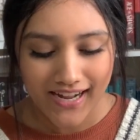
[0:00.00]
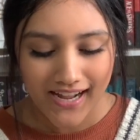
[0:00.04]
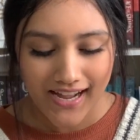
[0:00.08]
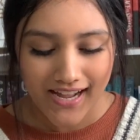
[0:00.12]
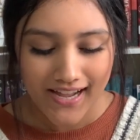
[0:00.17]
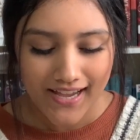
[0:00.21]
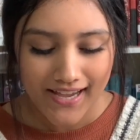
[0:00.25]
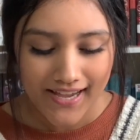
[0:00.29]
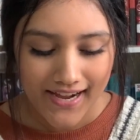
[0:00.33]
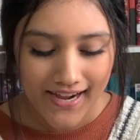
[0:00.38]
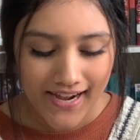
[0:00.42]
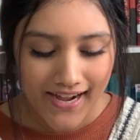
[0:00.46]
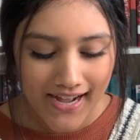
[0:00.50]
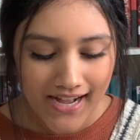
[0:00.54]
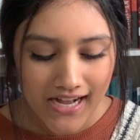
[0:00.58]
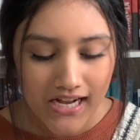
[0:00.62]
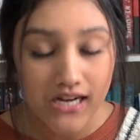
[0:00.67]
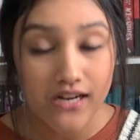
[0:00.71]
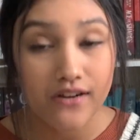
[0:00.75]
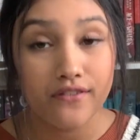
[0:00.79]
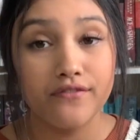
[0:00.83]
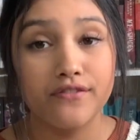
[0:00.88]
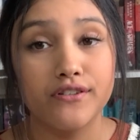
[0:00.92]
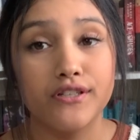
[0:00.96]
I
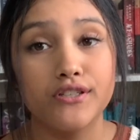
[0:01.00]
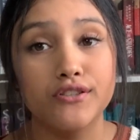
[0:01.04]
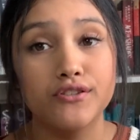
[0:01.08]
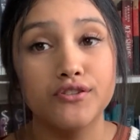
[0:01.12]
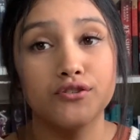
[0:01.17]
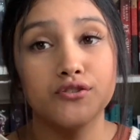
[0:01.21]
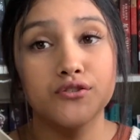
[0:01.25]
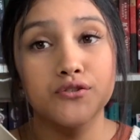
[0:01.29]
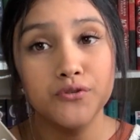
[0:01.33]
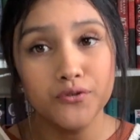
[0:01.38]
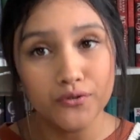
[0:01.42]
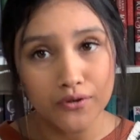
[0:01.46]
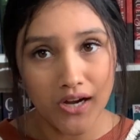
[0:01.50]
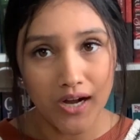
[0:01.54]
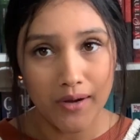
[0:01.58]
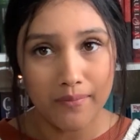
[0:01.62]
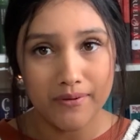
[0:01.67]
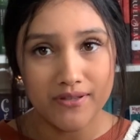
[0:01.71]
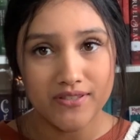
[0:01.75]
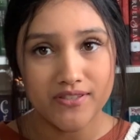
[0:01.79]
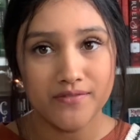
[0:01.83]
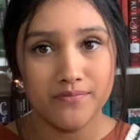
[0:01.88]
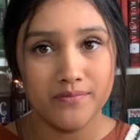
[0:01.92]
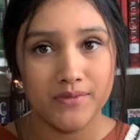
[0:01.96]
have 2
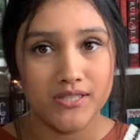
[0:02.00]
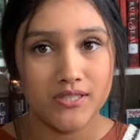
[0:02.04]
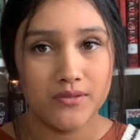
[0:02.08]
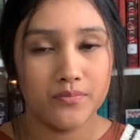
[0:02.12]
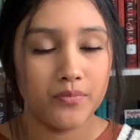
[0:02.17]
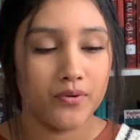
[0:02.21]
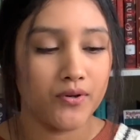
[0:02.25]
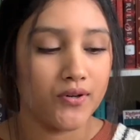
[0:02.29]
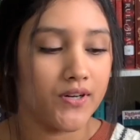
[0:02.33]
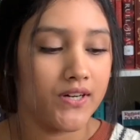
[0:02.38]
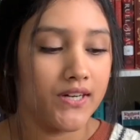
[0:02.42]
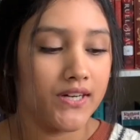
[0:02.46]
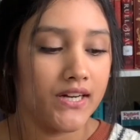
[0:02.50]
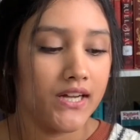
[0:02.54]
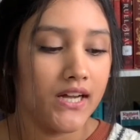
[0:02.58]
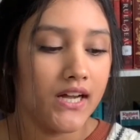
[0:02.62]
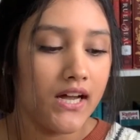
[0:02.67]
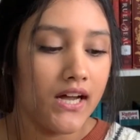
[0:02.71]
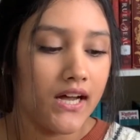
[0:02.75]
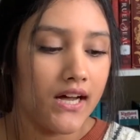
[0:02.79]
copies of Mistborn,